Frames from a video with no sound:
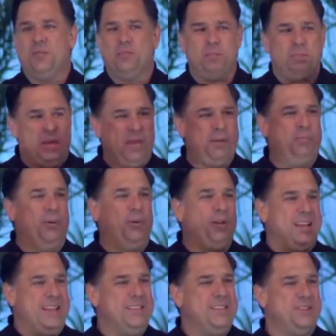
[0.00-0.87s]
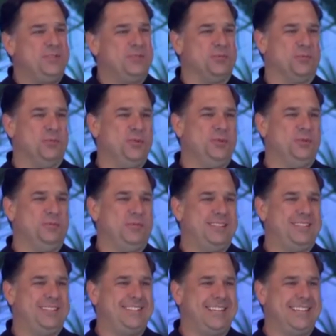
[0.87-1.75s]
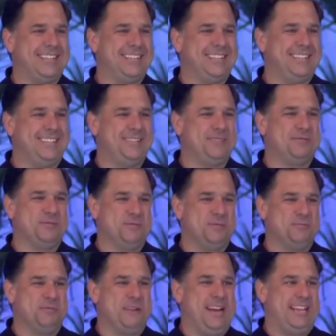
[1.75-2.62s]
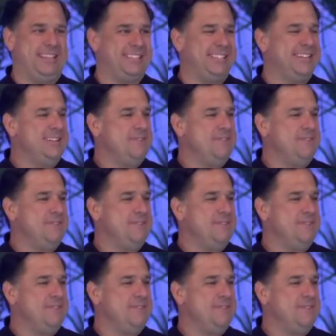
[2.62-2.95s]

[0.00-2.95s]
people in this room. This is great.